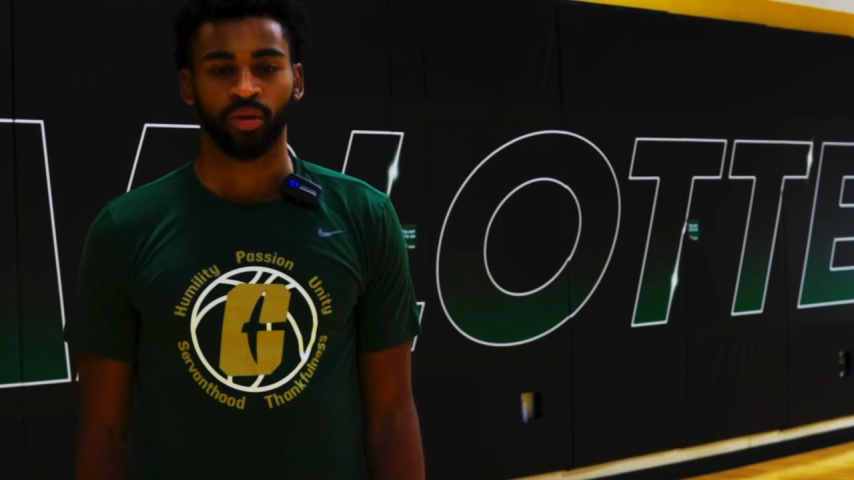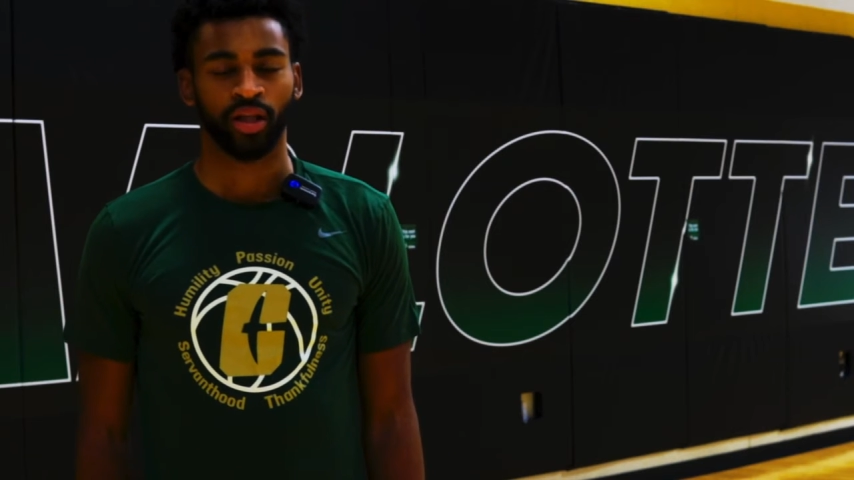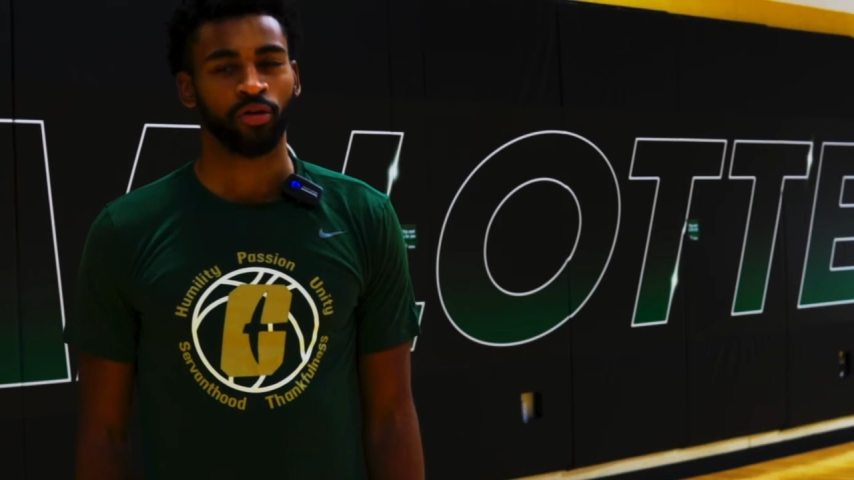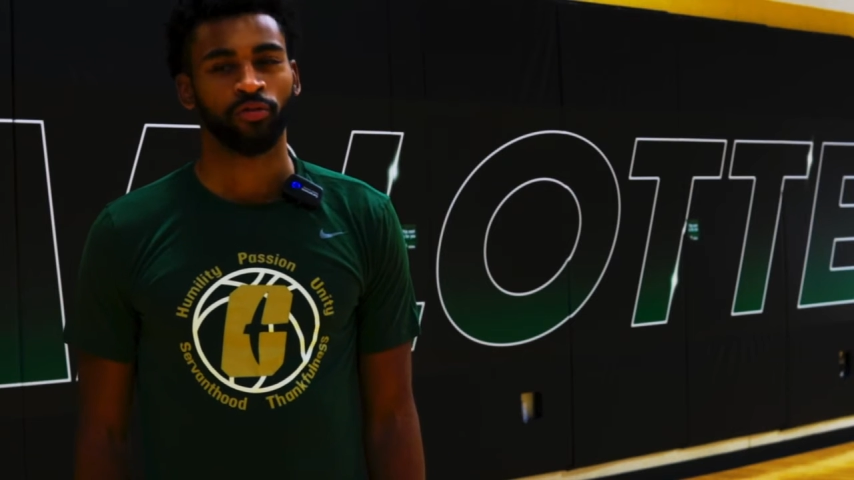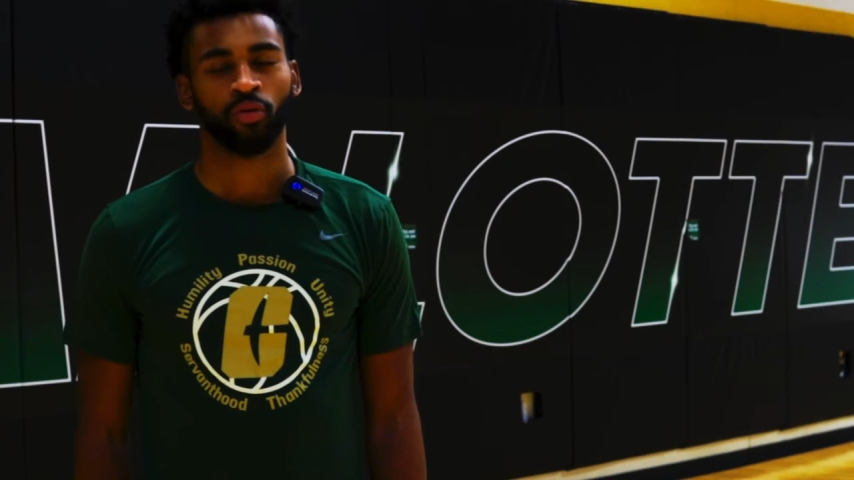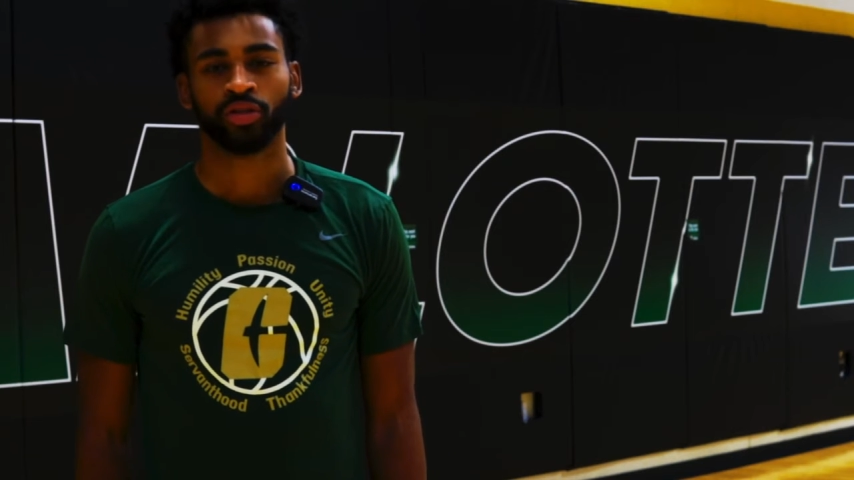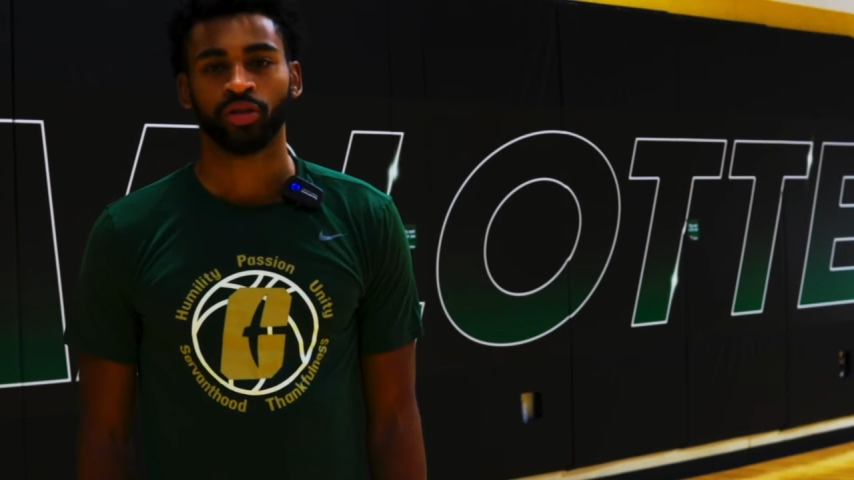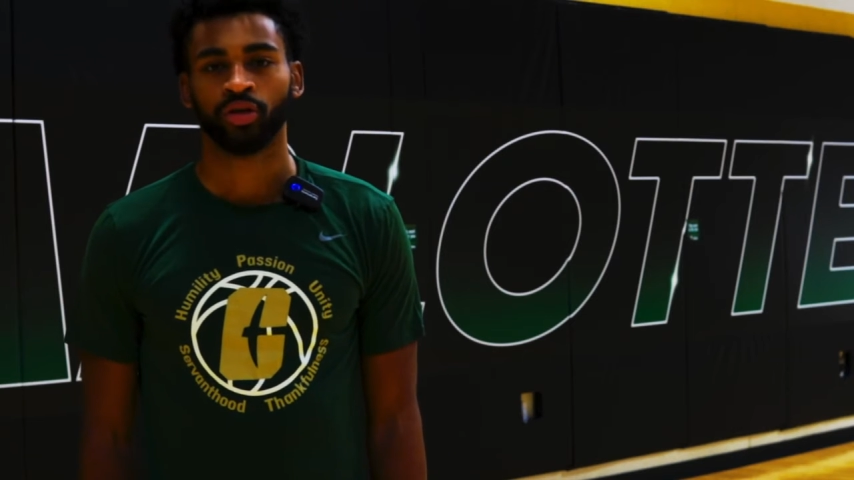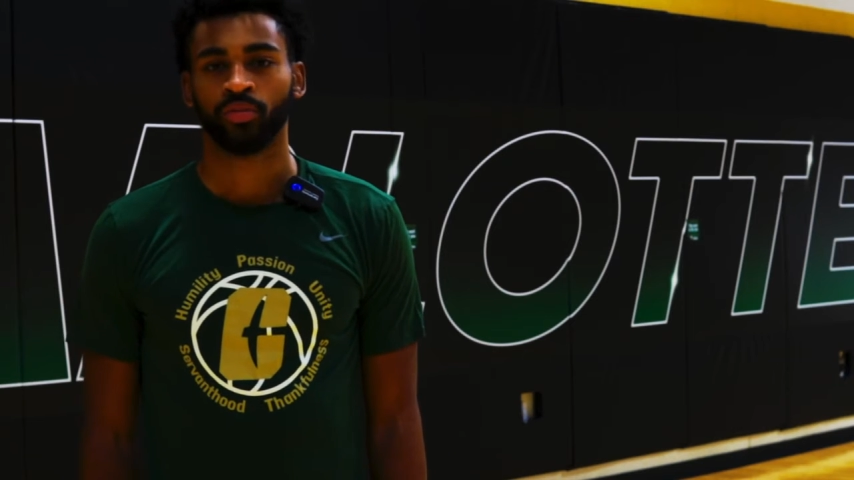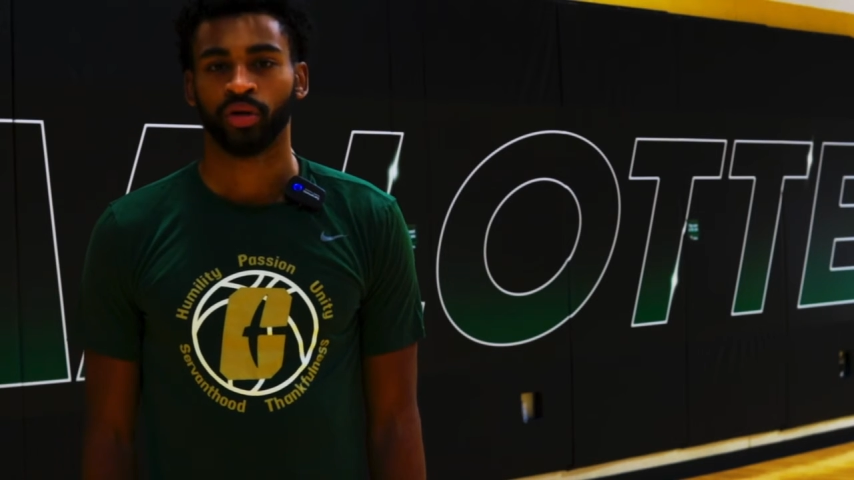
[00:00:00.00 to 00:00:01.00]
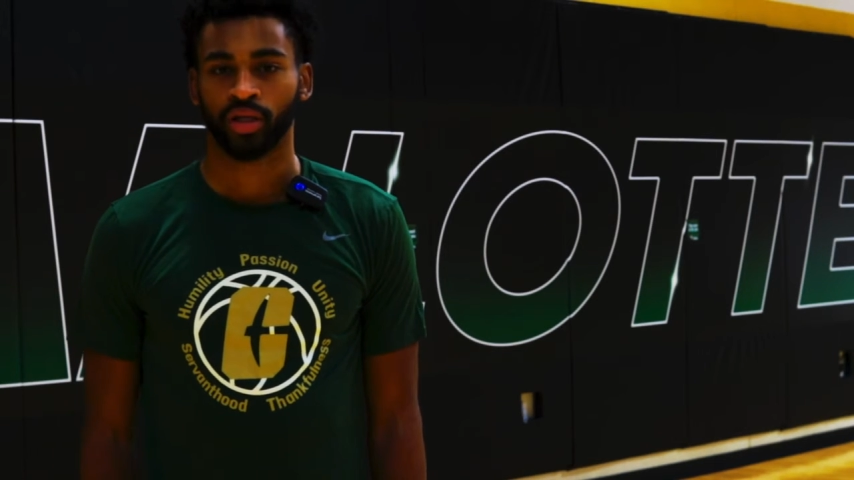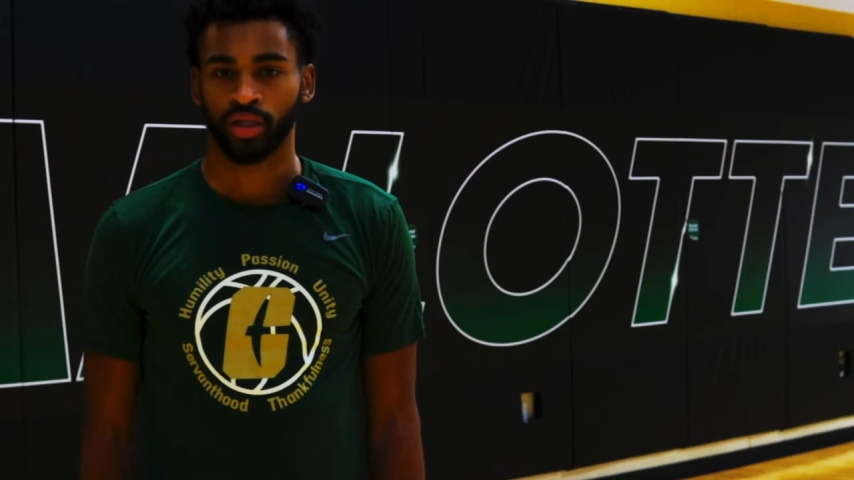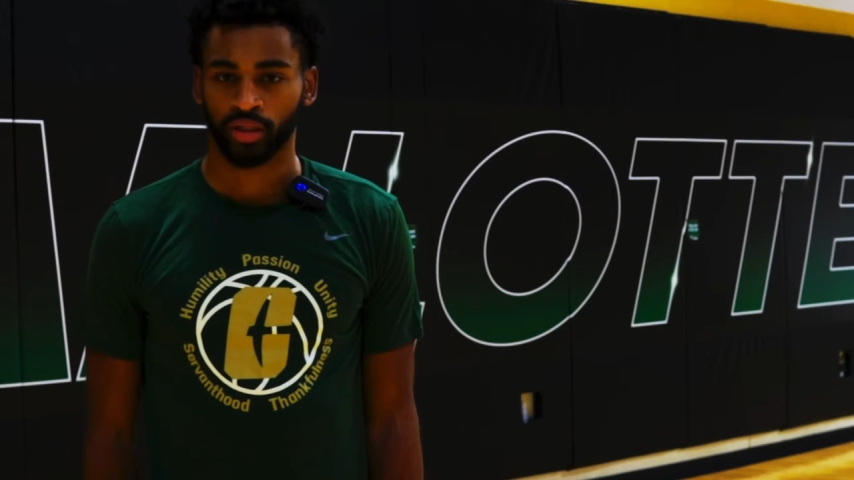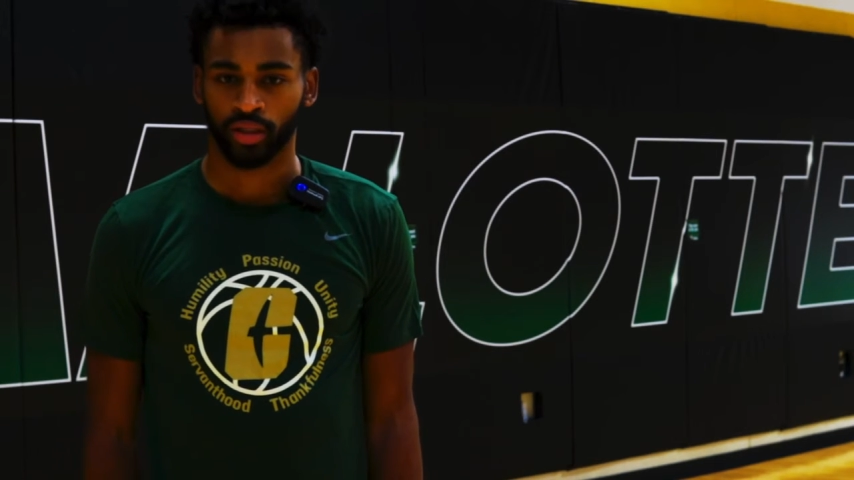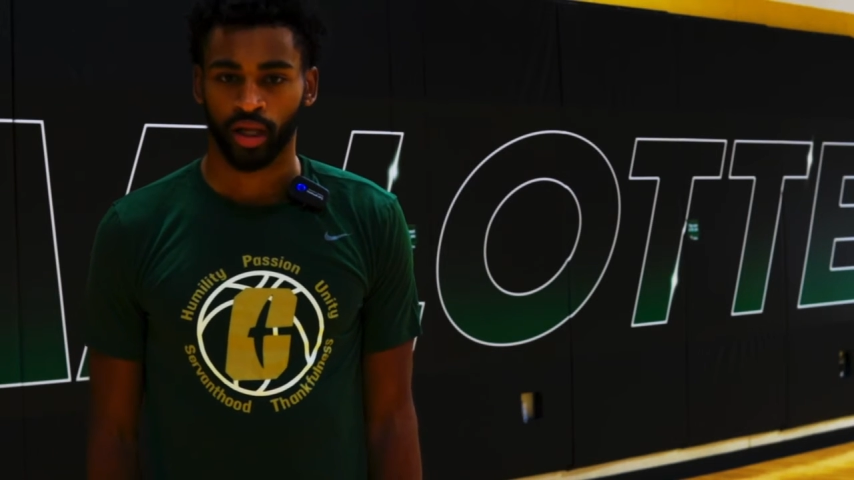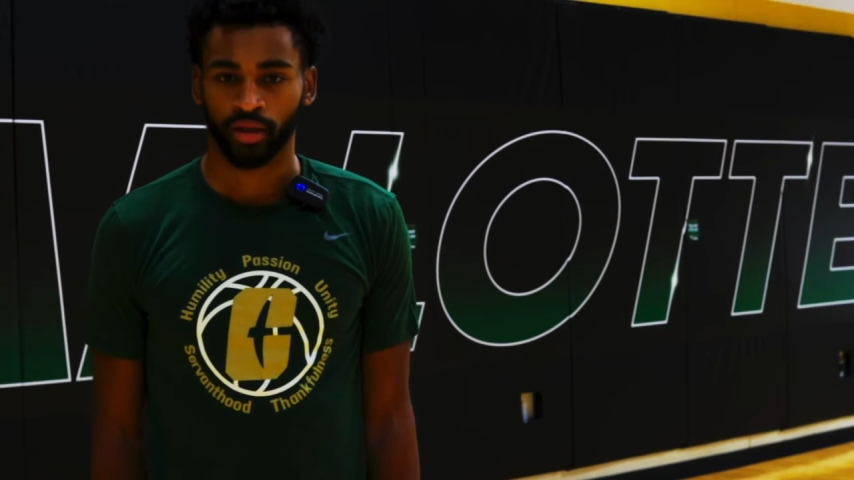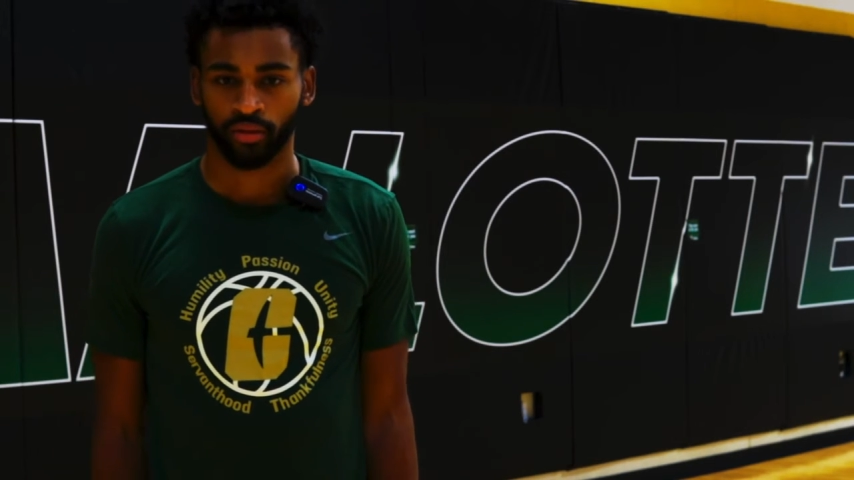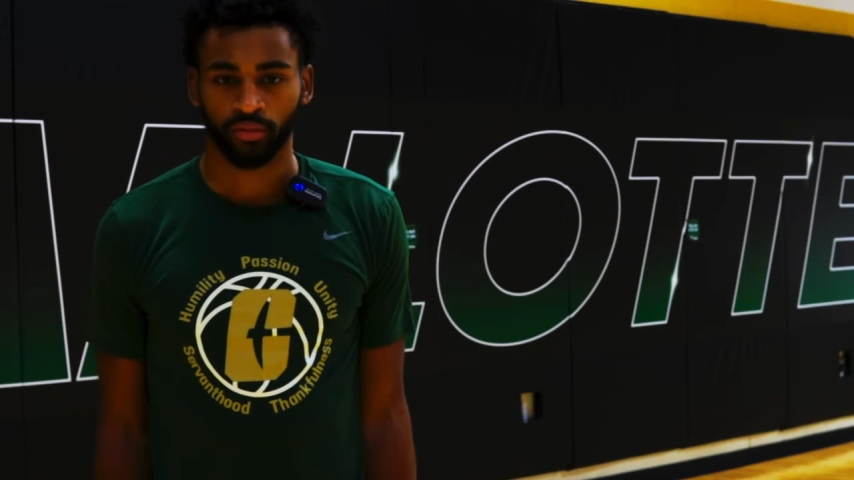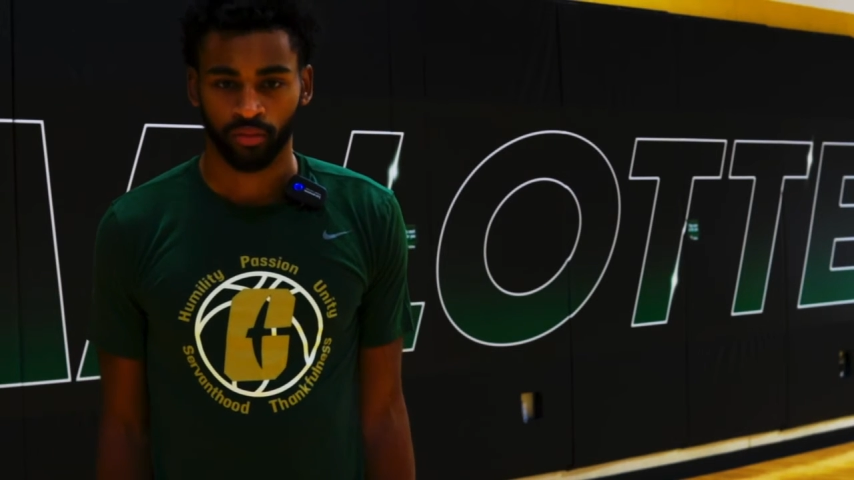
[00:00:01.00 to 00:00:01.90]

But they don't force it on you, but it is, like,